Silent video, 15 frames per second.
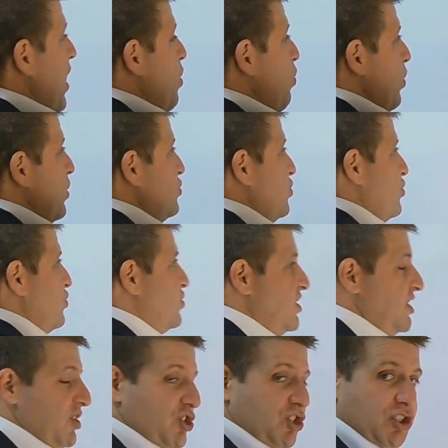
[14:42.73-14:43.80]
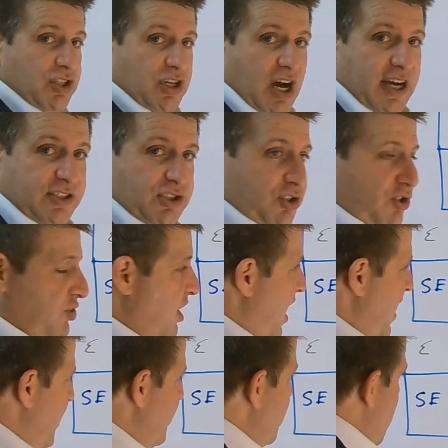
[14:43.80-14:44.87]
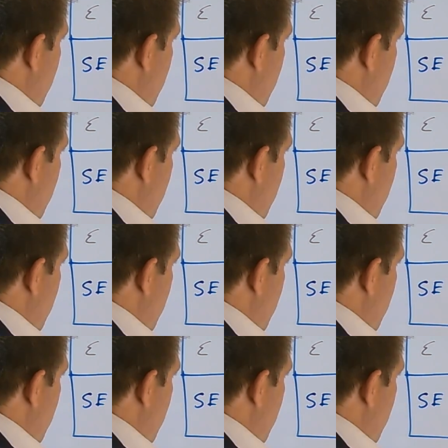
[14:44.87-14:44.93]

I wanted to teach you guys today